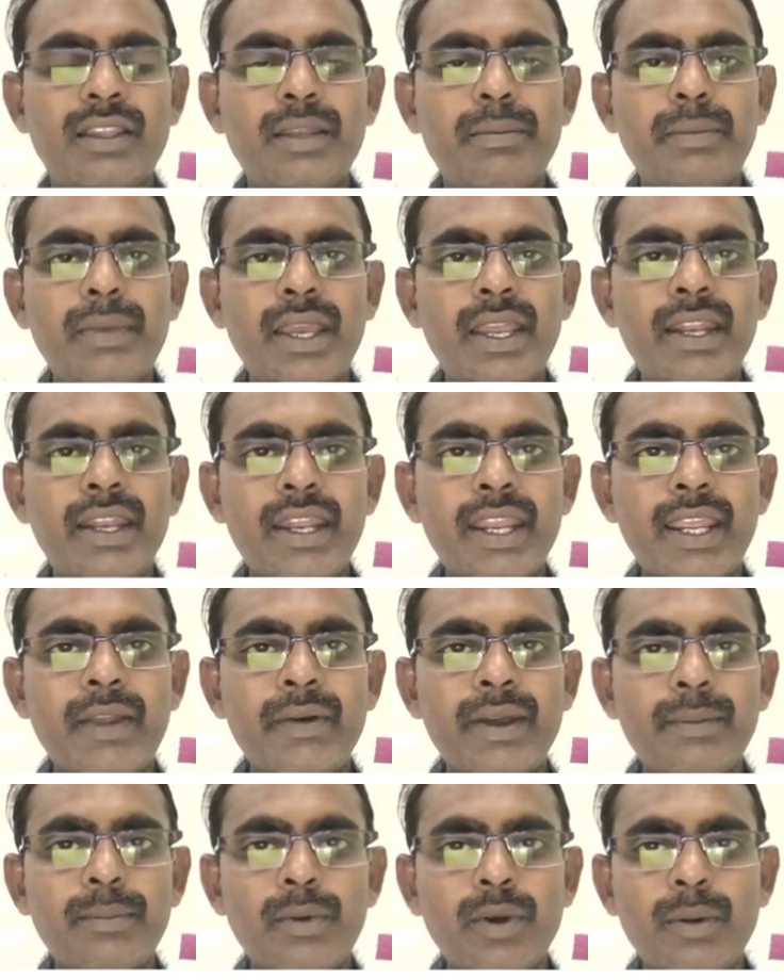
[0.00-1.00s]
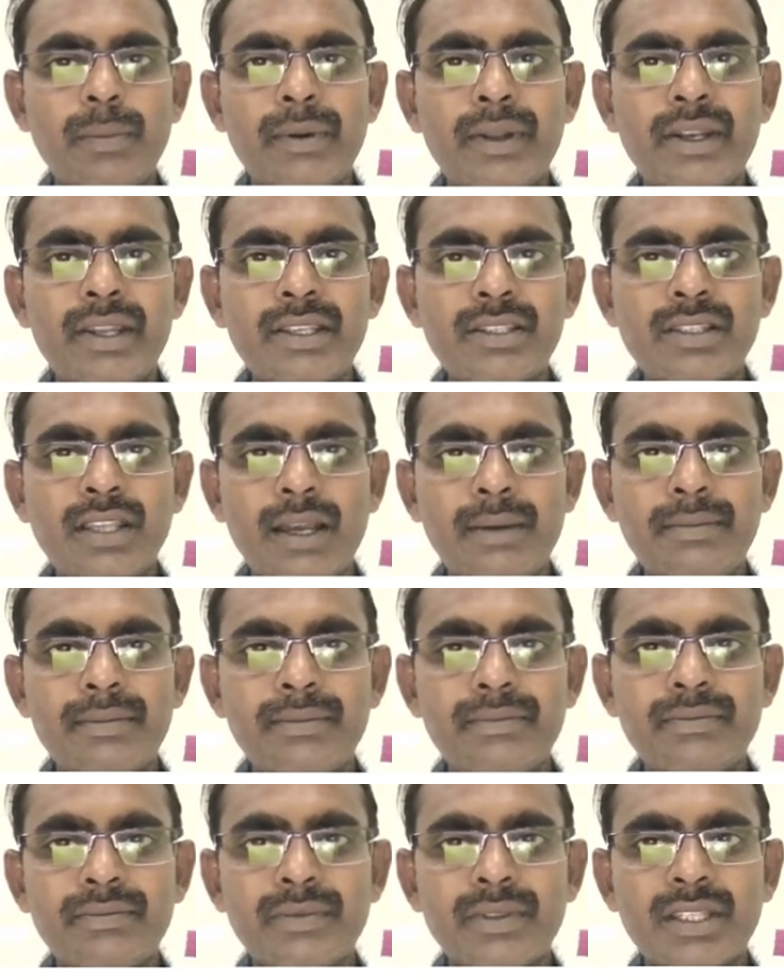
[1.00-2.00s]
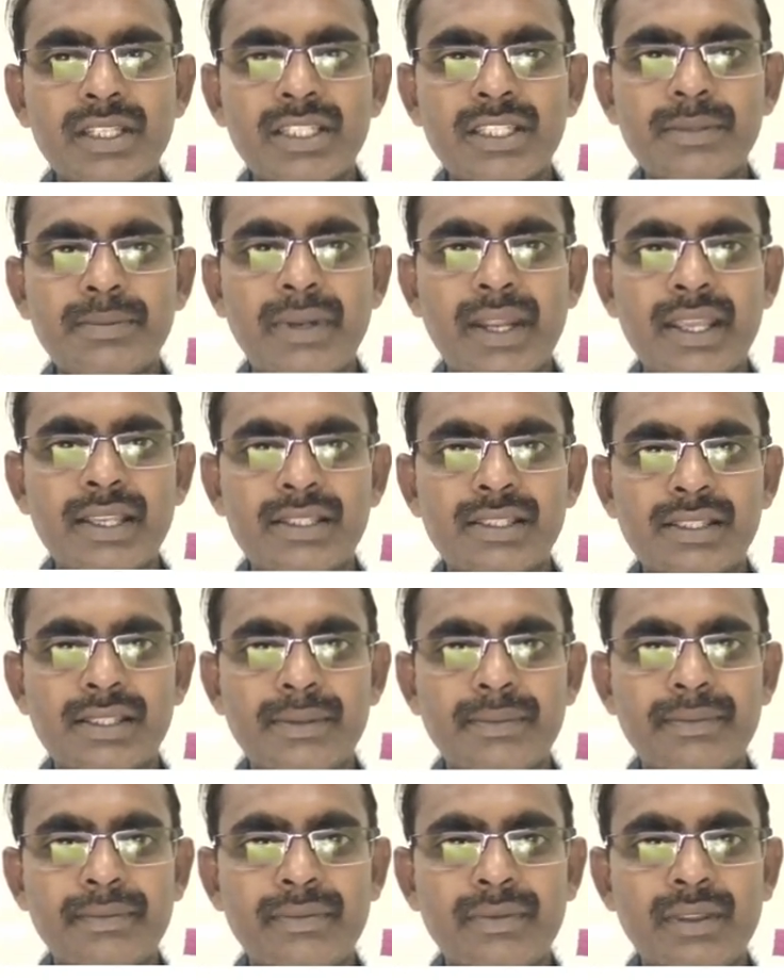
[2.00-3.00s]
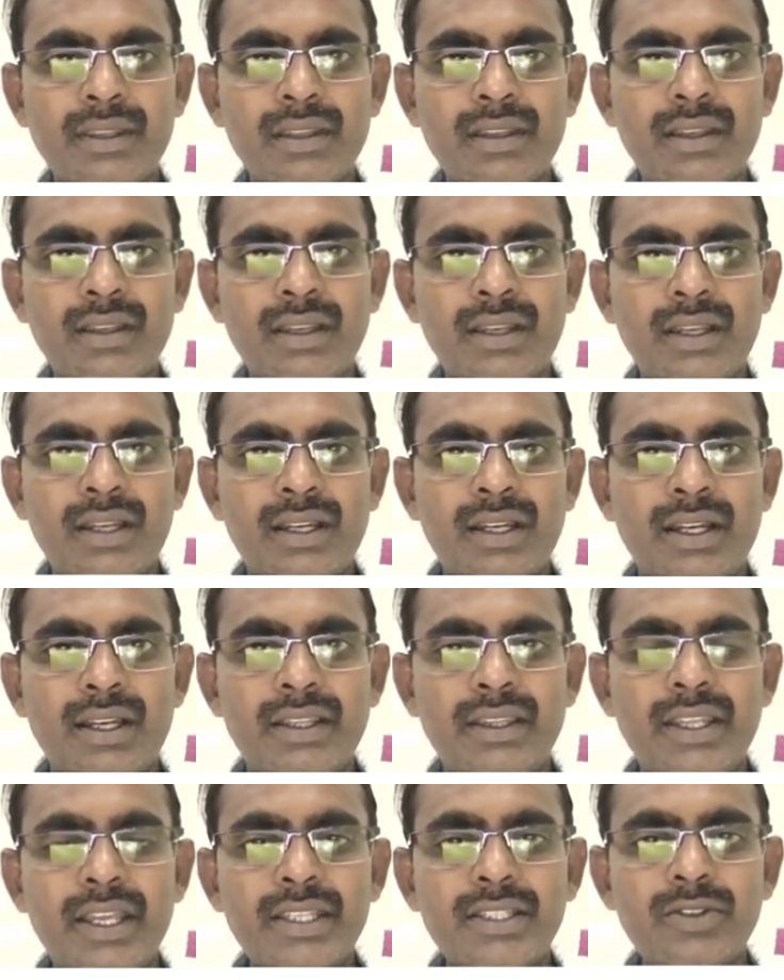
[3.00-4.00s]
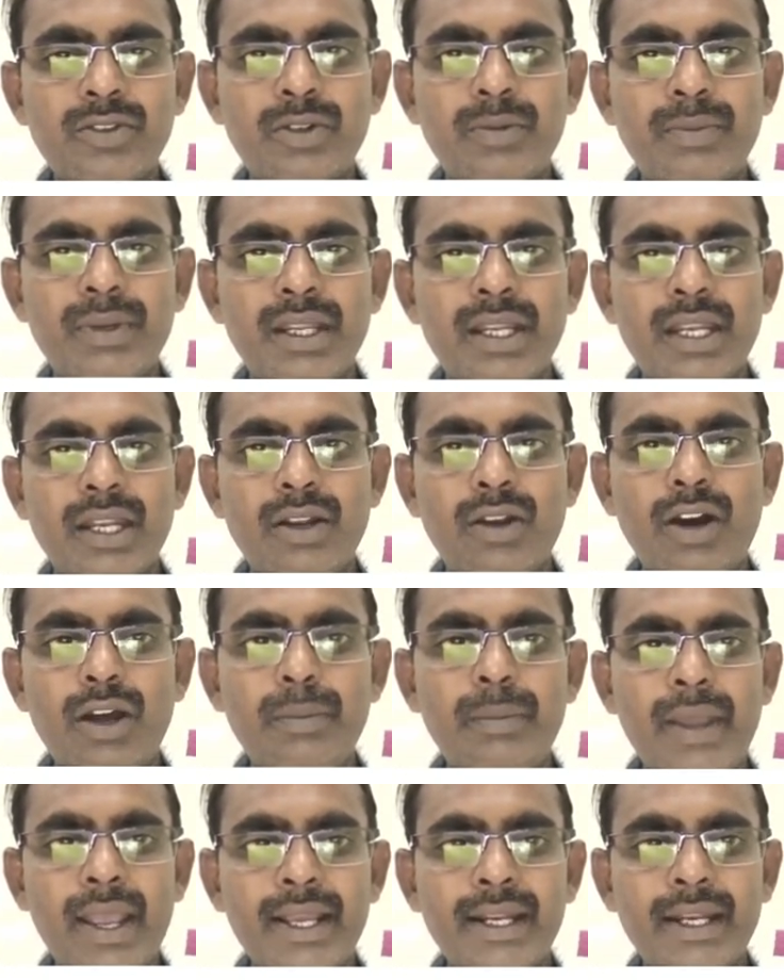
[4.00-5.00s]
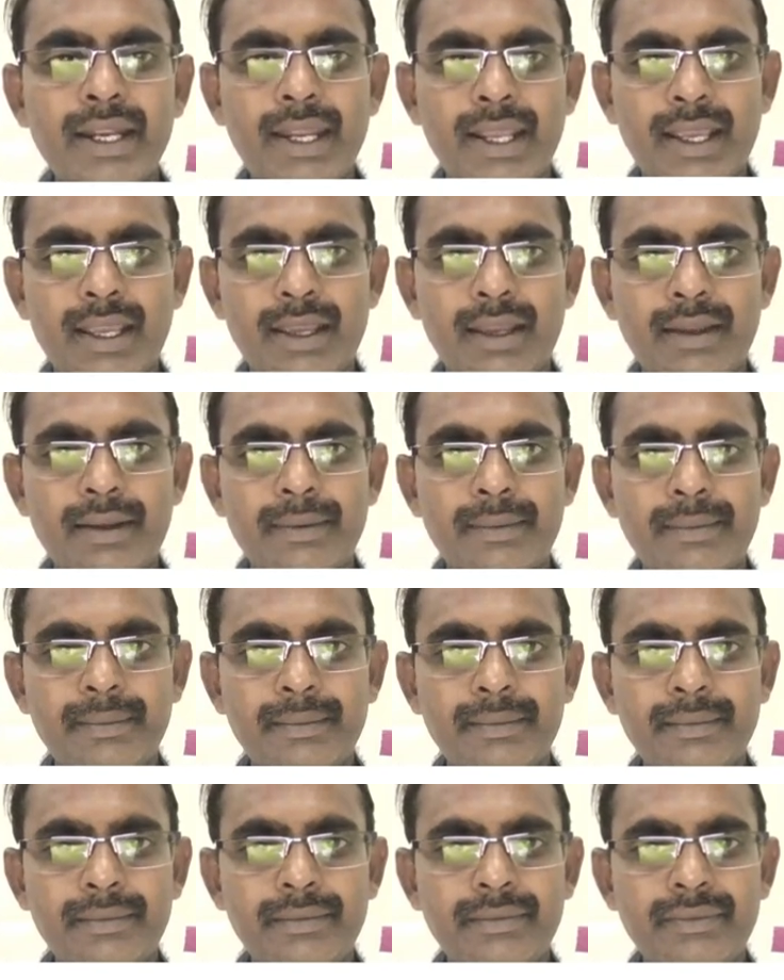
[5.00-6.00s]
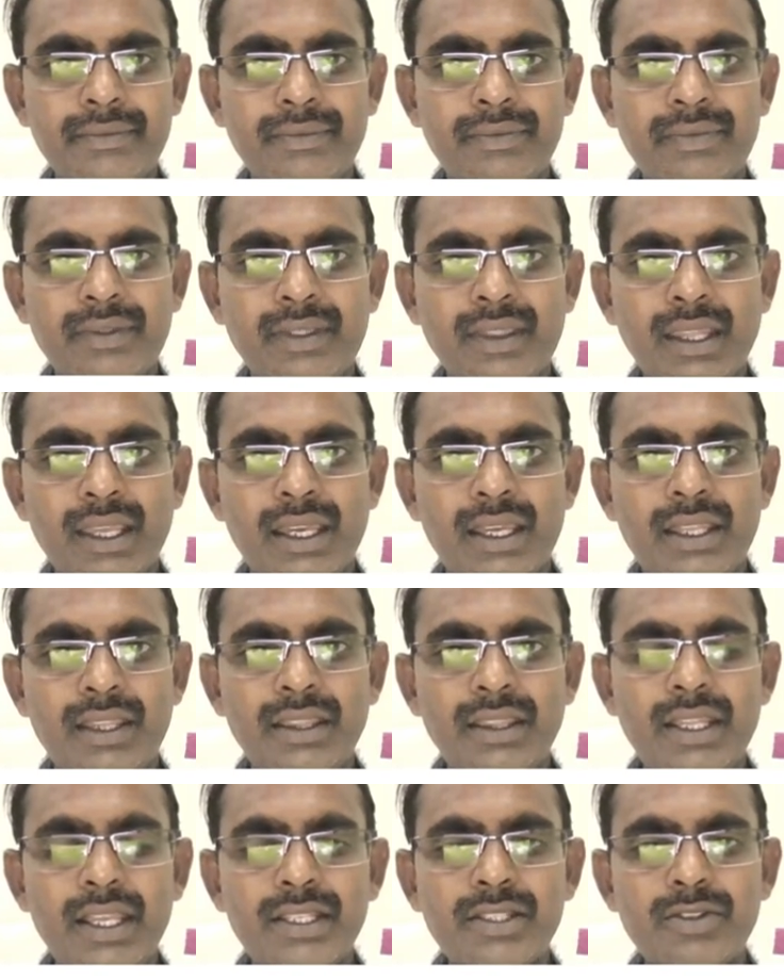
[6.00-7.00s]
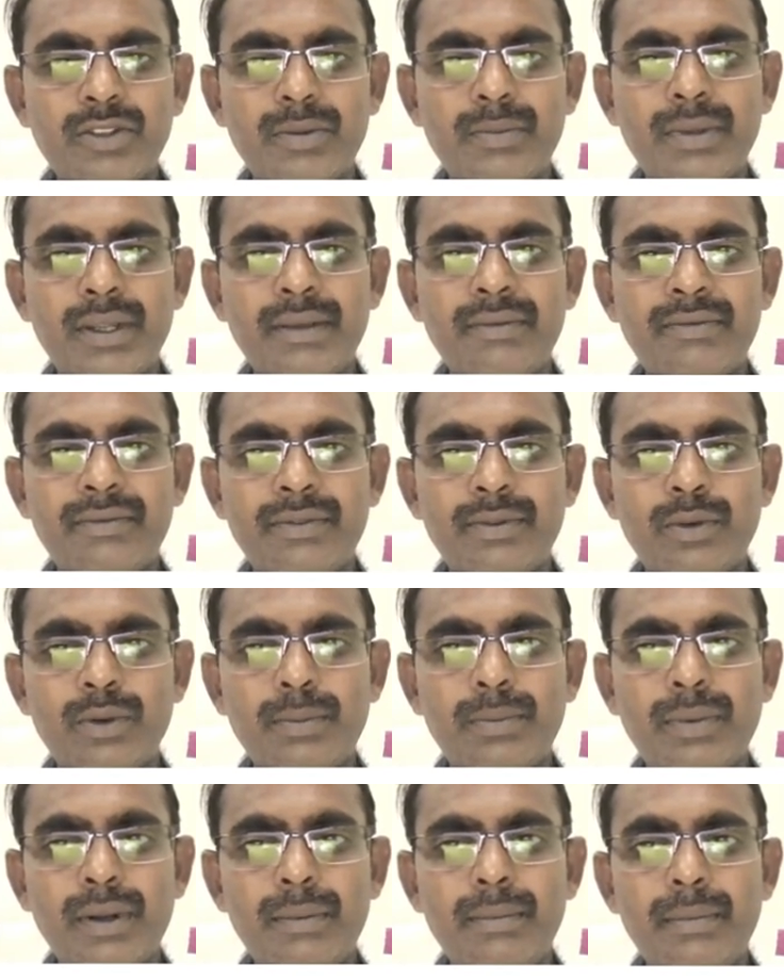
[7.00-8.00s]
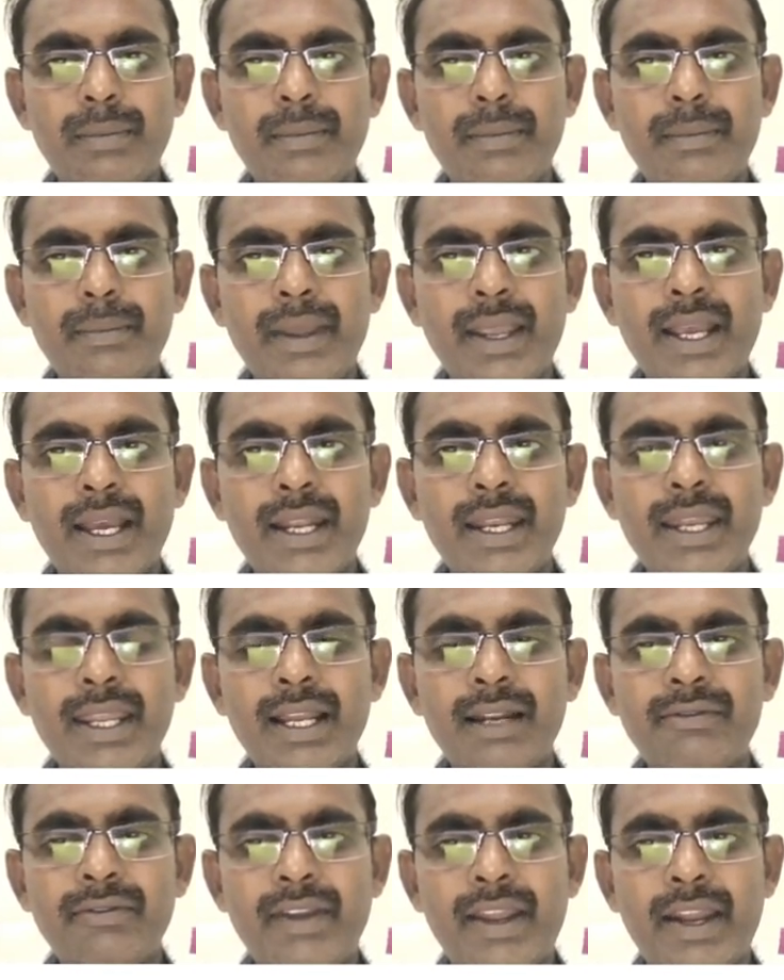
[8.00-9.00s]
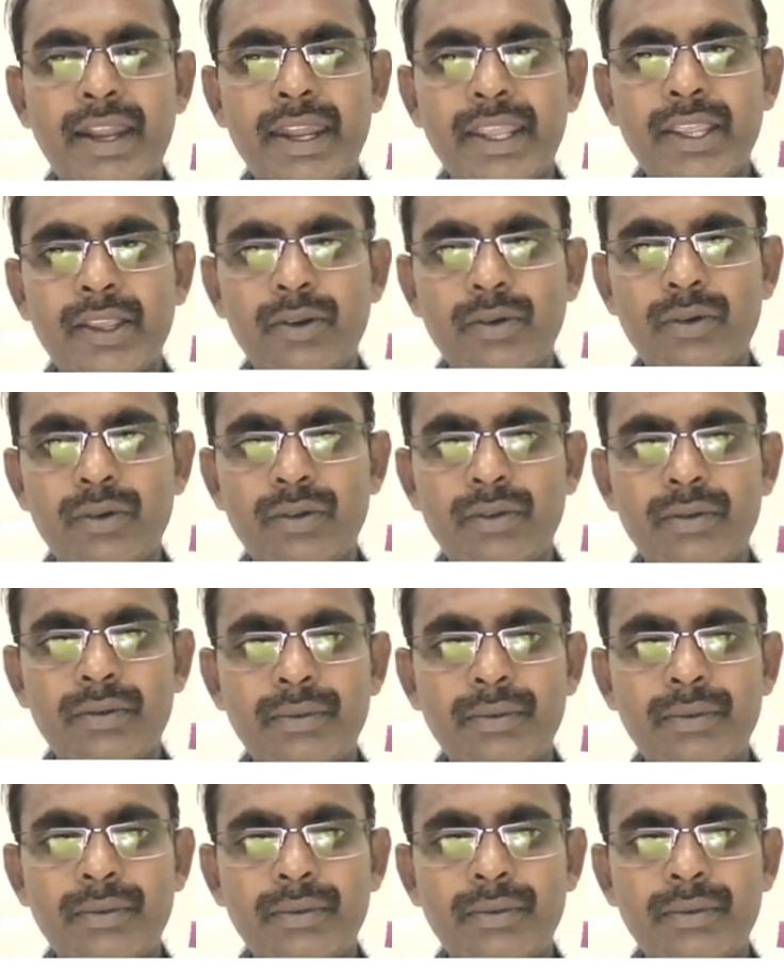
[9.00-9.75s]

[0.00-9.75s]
The main required properties of springs: they should be non-magnetic, they should be free from mechanical fatigue,